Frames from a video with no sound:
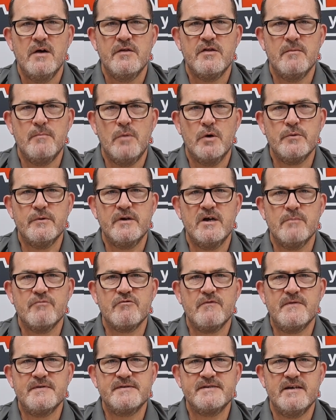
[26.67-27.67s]
The model
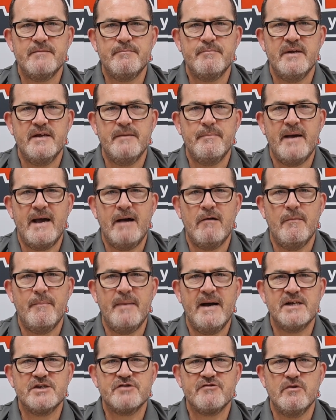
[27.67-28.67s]
number of the ZB Power
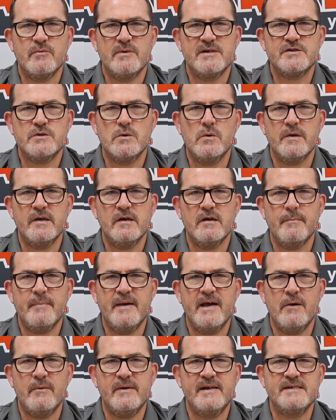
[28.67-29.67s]
battery we're talking
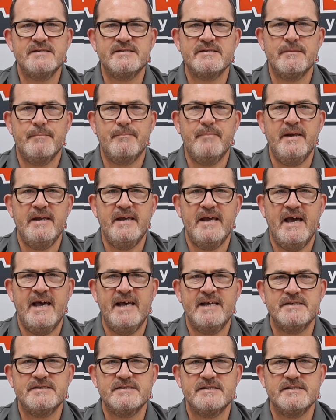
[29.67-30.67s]
about is the
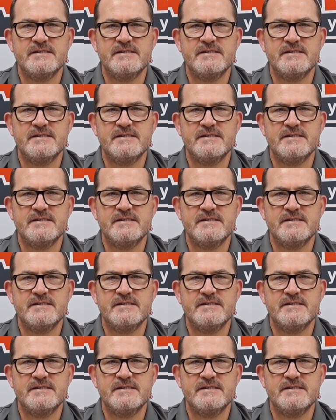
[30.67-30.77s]
BS-8B.